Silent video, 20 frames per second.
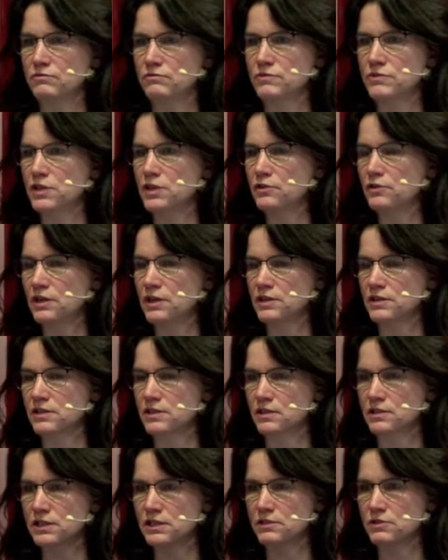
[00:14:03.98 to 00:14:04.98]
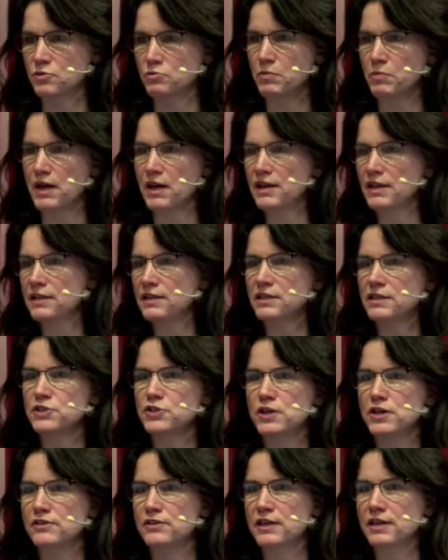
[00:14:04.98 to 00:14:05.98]
children are starting to bullying each
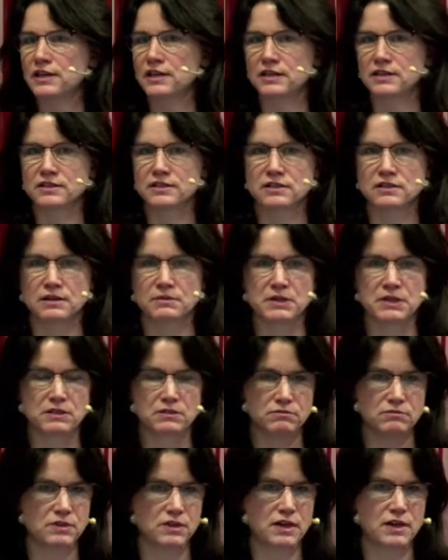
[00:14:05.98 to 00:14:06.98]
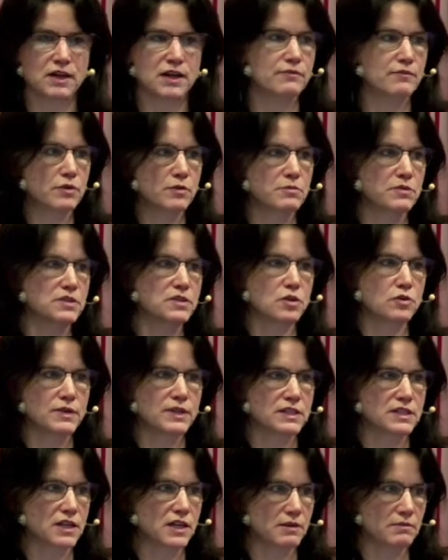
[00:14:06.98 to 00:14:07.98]
other. And I mean, I come from the
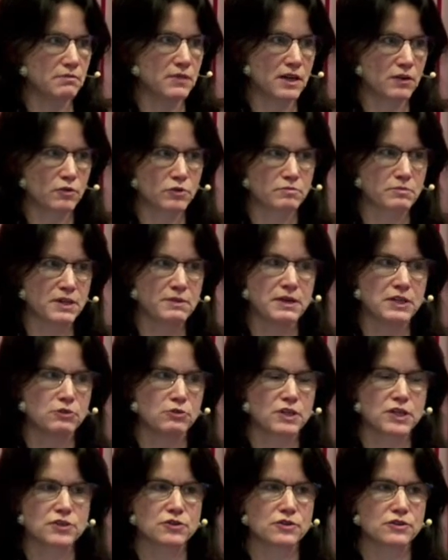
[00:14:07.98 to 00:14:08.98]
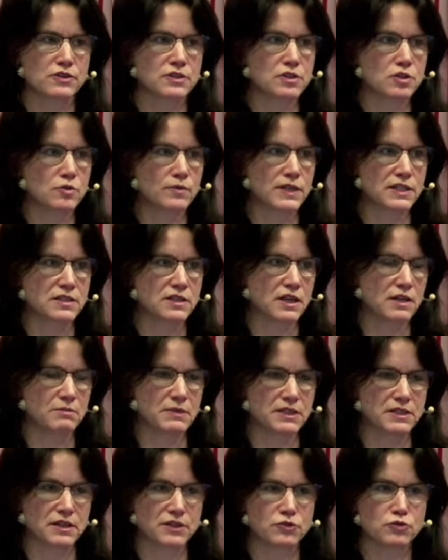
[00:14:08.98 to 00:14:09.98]
Soviet time. I got my education in the Soviet time,
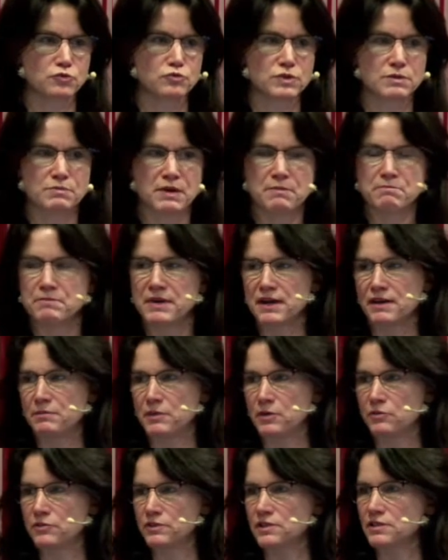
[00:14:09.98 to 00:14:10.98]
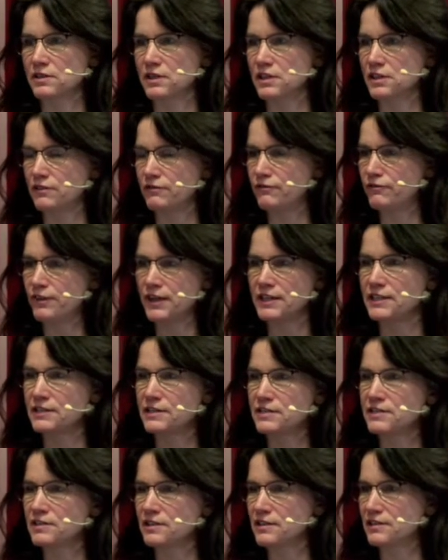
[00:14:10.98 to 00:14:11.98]
and I do remember about this kind of
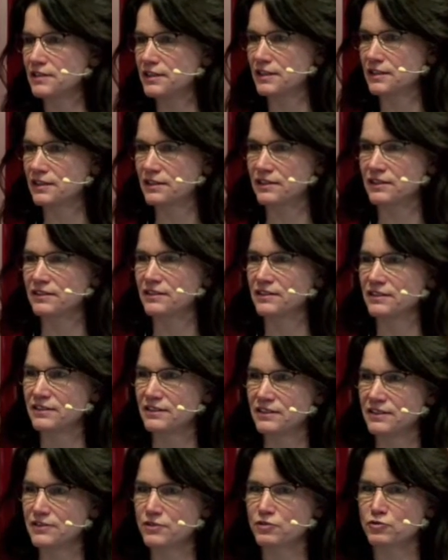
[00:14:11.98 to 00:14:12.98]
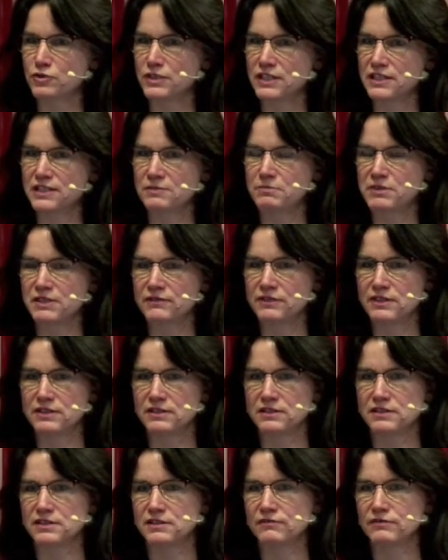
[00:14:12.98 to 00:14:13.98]
fights in the streets between
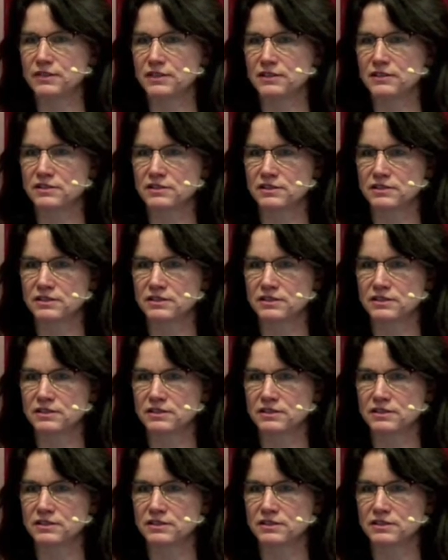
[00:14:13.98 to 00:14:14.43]
the different